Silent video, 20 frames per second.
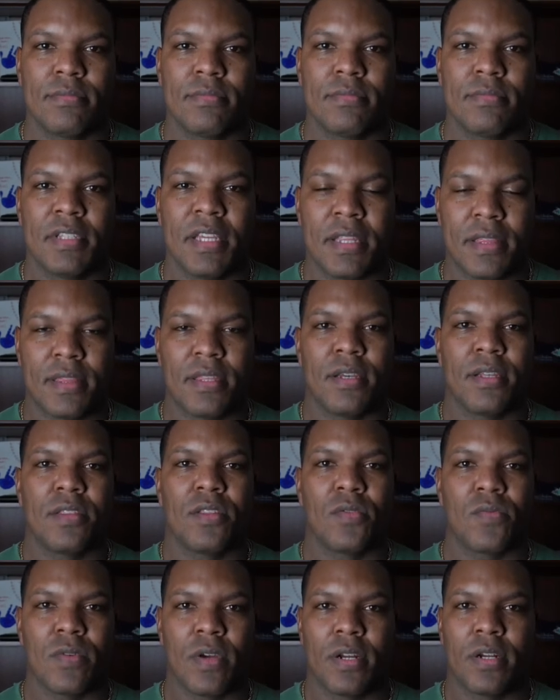get the
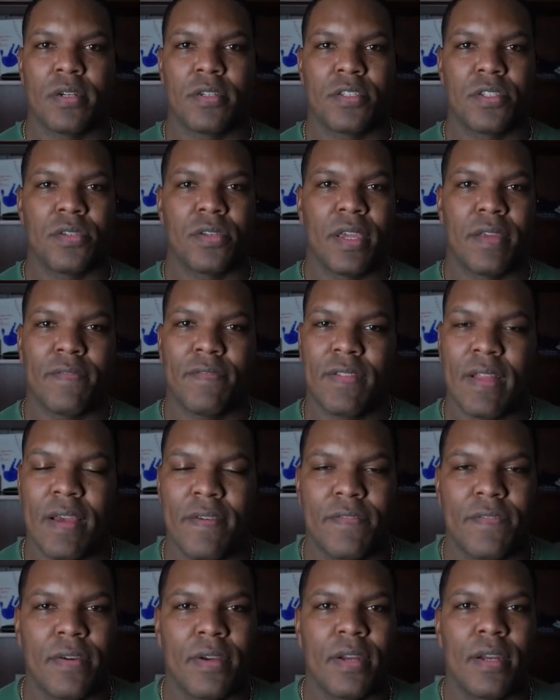runner to get
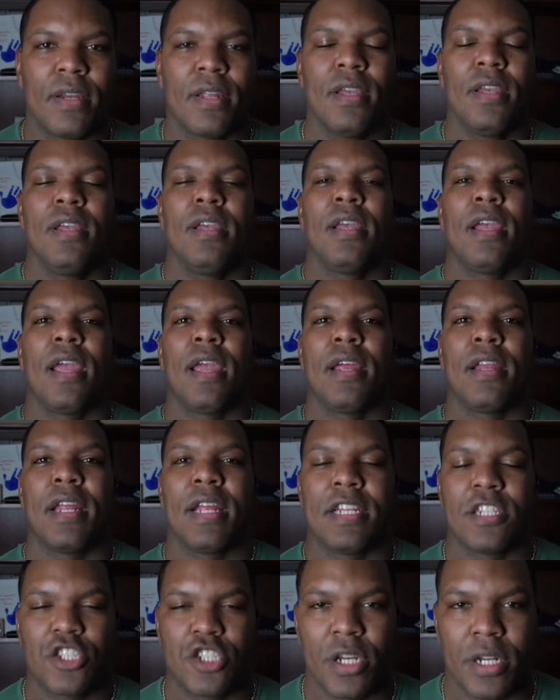flat-footed
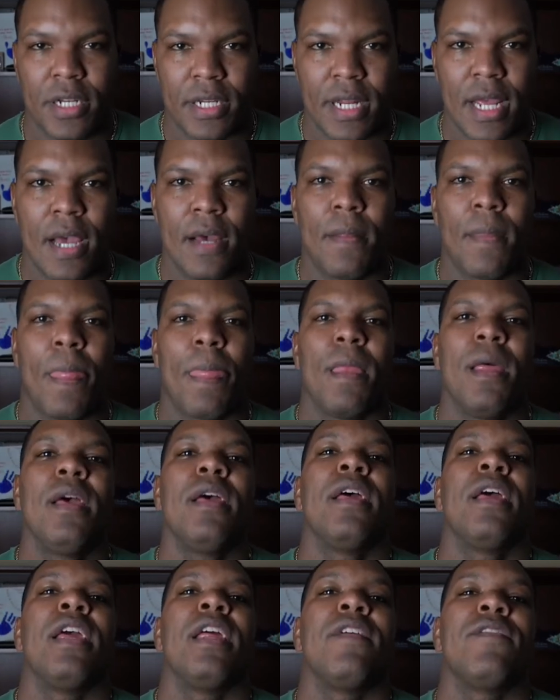and shut it down.
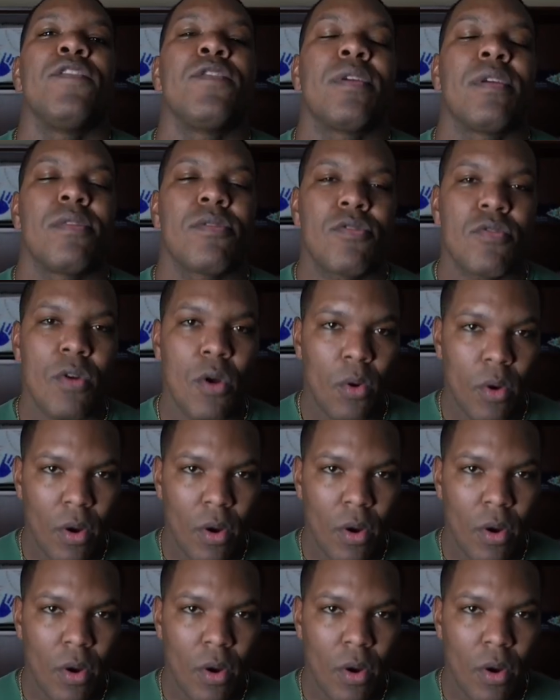If you can throw